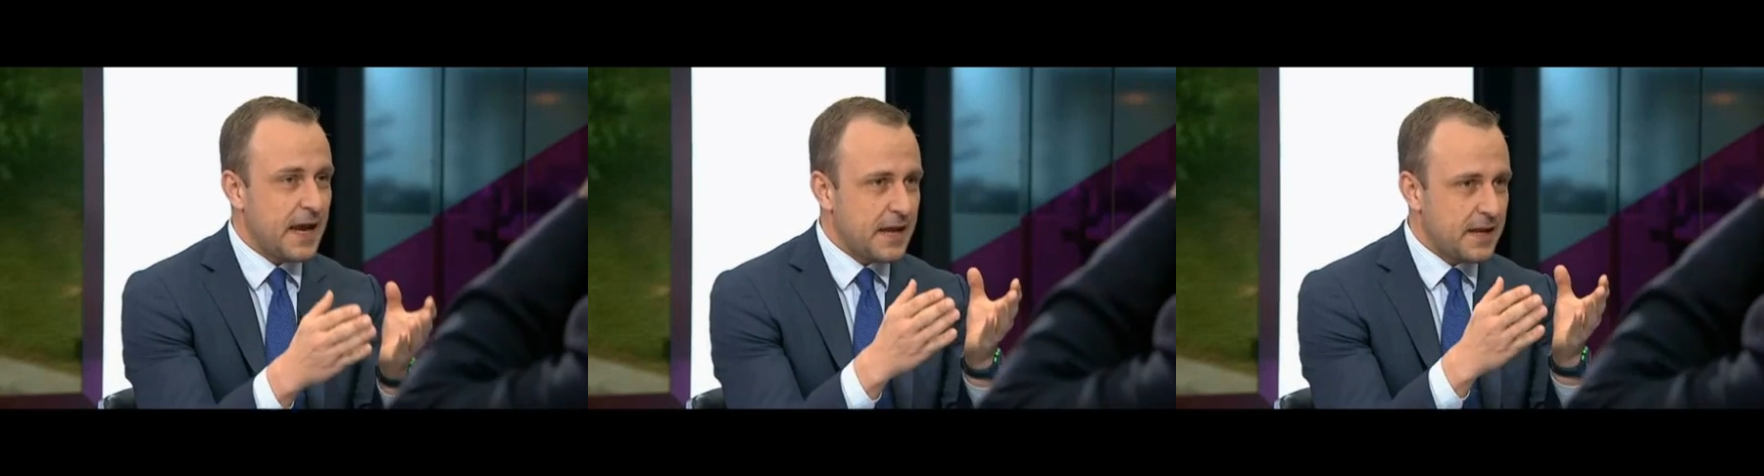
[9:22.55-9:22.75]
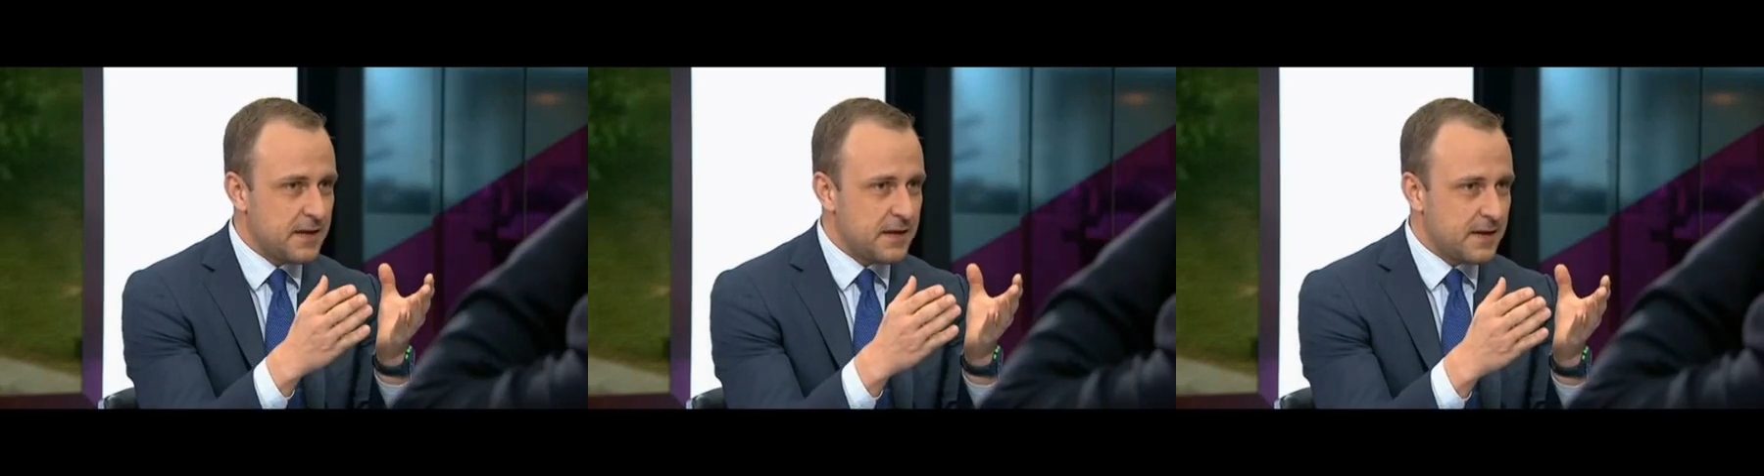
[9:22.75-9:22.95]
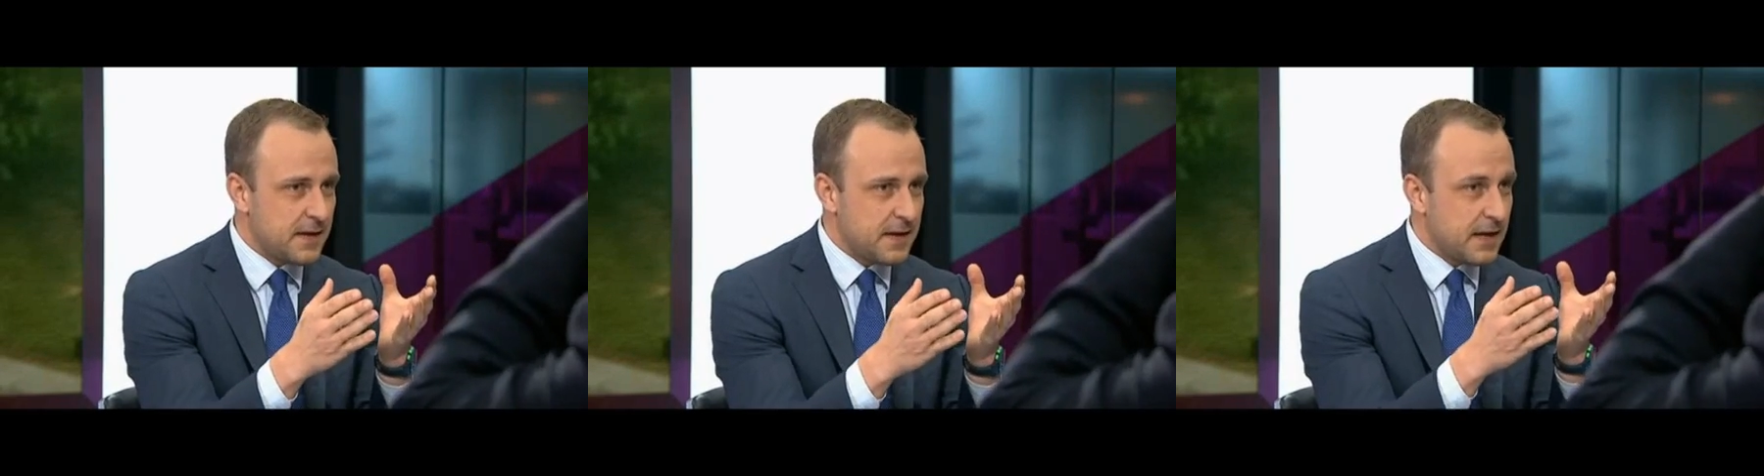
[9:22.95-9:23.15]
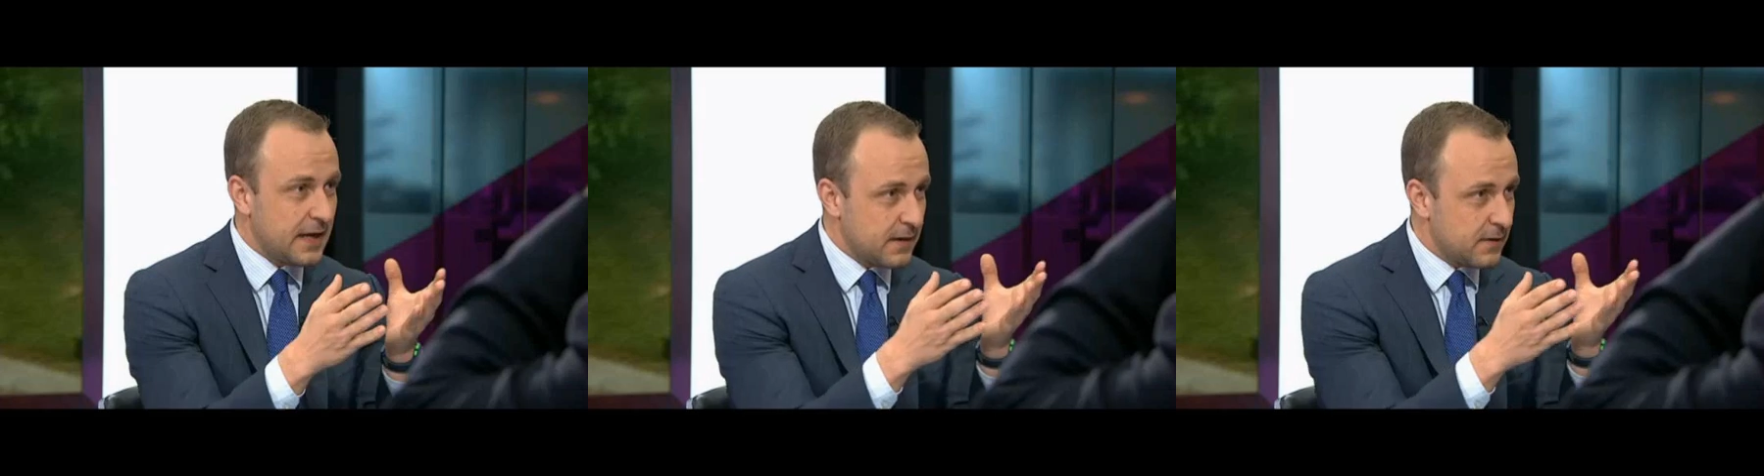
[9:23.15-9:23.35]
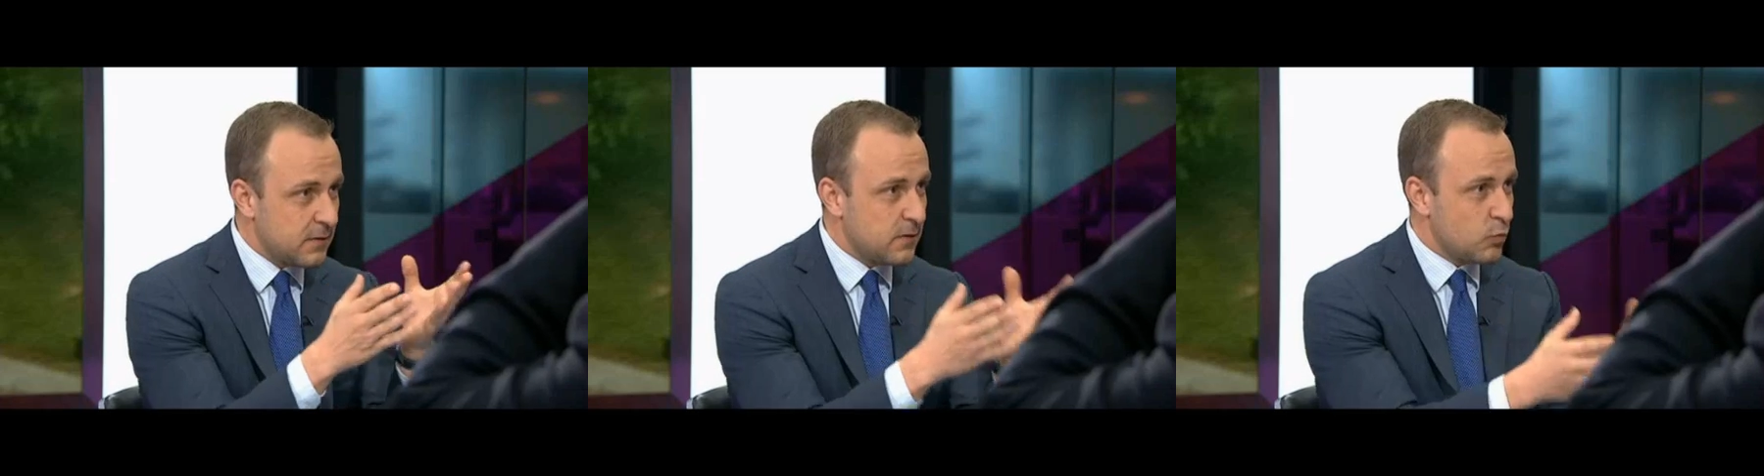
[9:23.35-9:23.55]

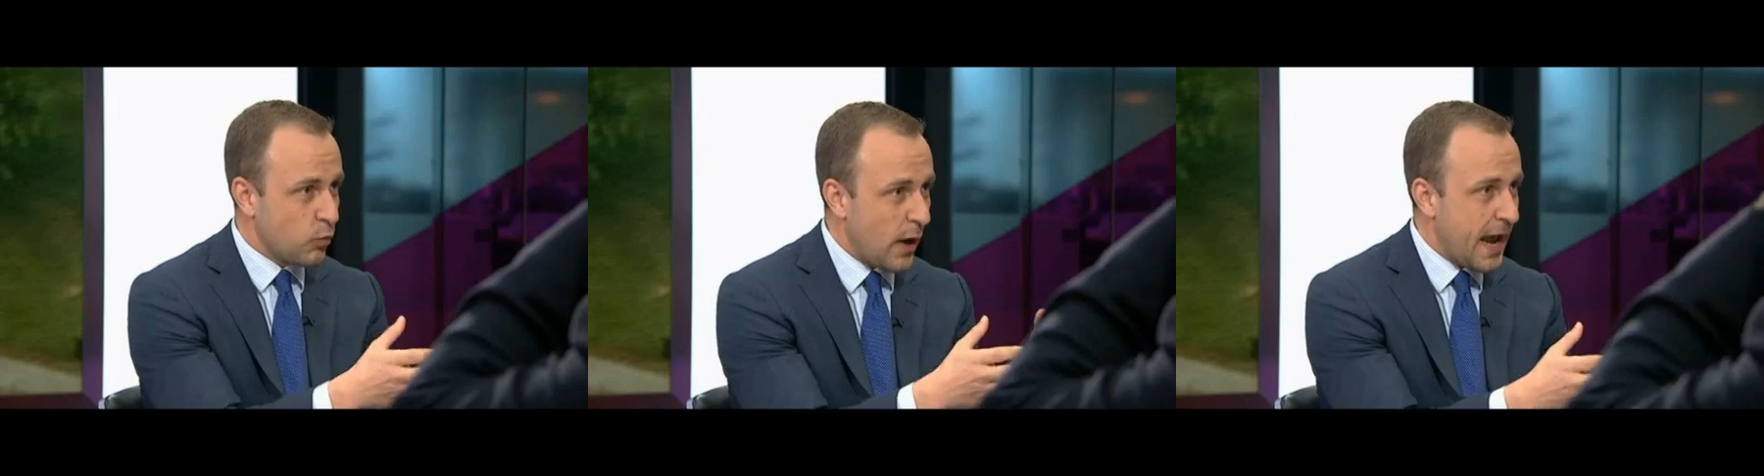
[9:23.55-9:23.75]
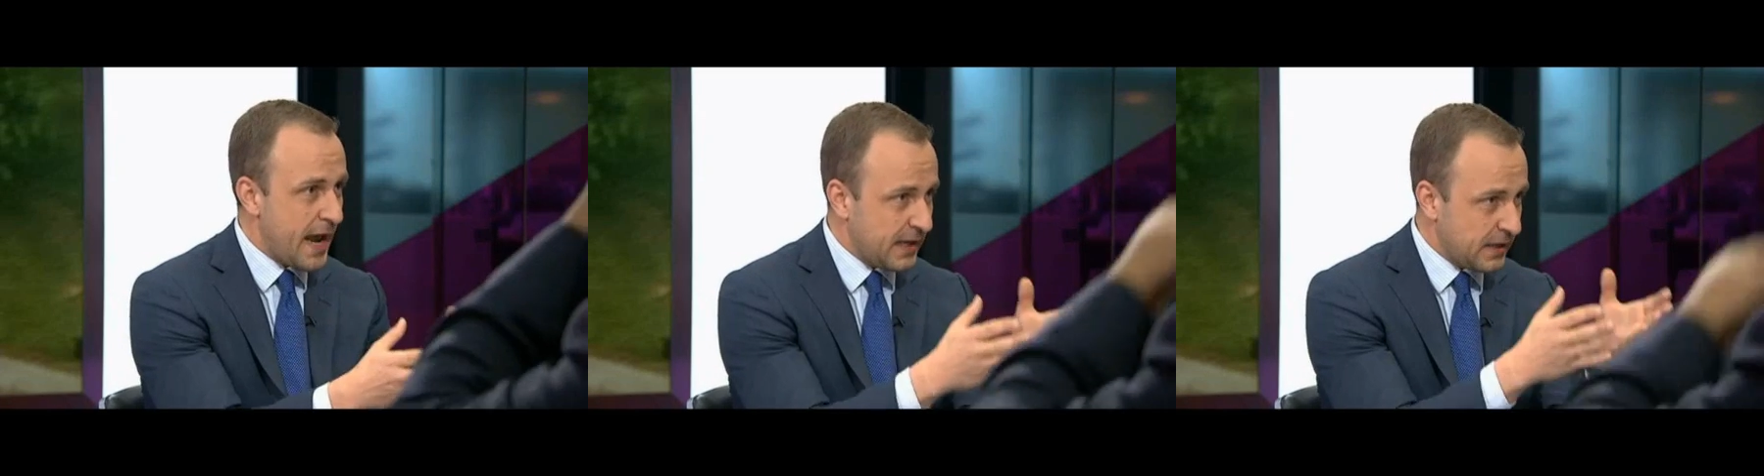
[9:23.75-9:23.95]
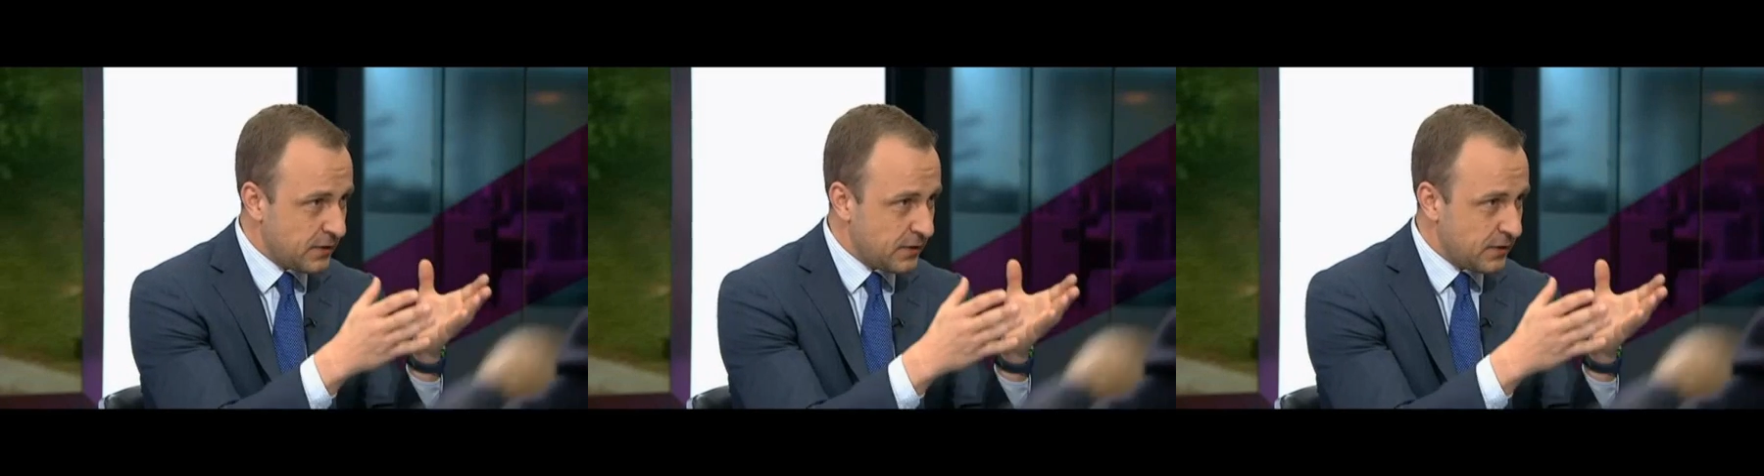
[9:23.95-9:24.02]
in the way